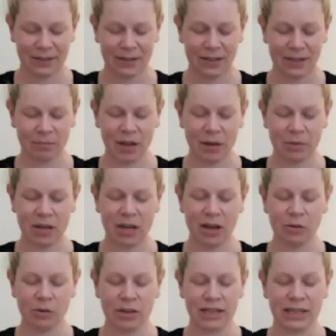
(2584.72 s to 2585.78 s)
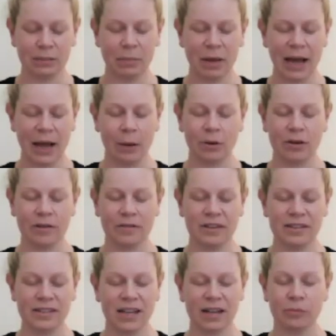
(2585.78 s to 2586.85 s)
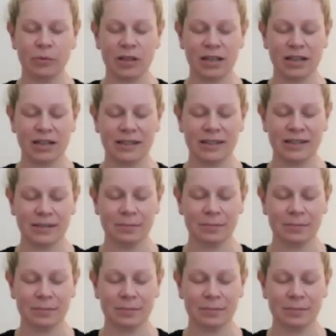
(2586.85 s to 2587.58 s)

may we go with the little power of the sun within us.